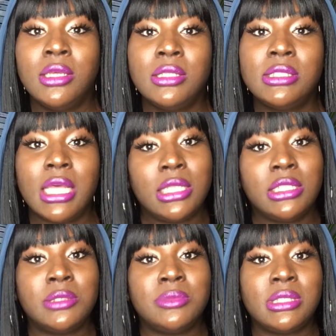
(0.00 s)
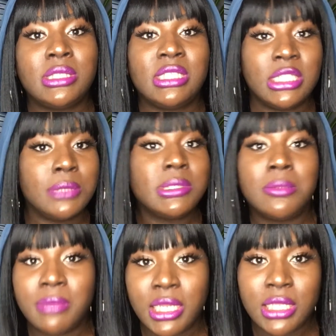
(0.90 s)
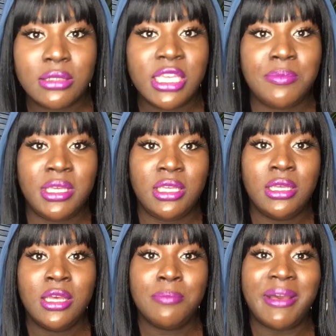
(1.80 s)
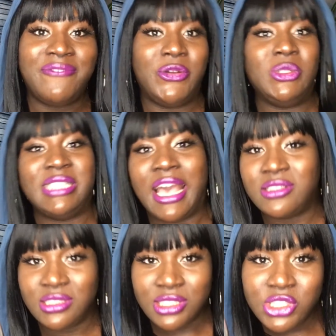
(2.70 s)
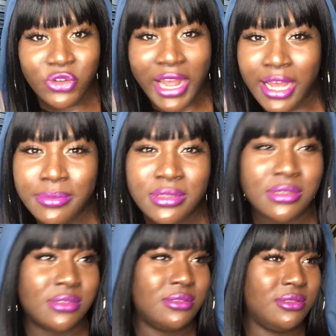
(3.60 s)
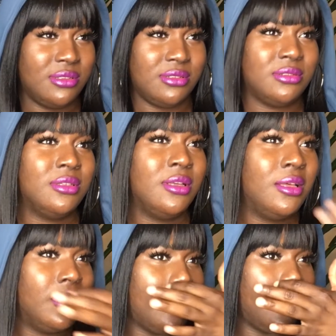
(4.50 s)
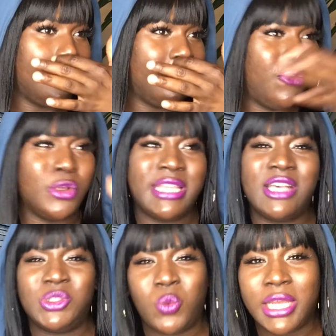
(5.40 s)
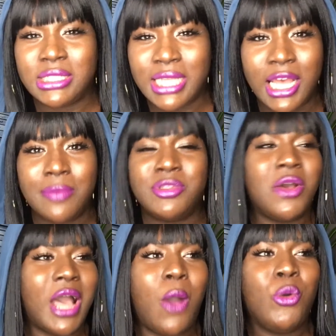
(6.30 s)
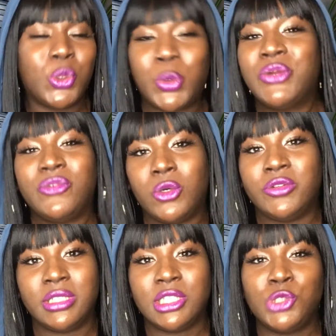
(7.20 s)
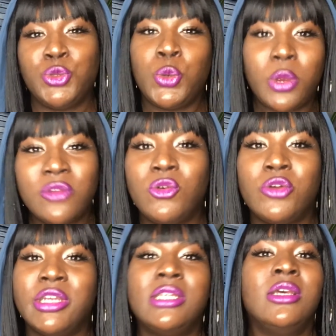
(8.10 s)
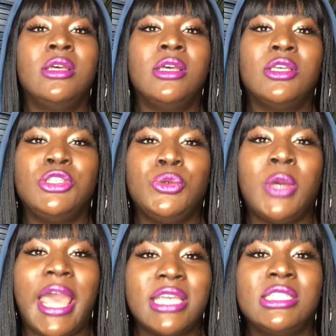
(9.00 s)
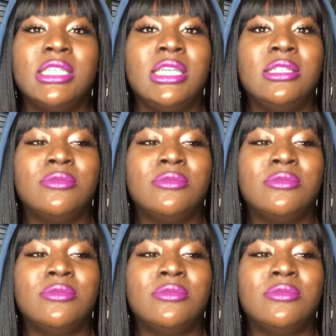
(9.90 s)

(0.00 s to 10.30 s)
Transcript: telling them to send them some money, they'll get me my first thousand subscribers and um, four thousand watch time. No, I want to work for it because when you work for it, you actually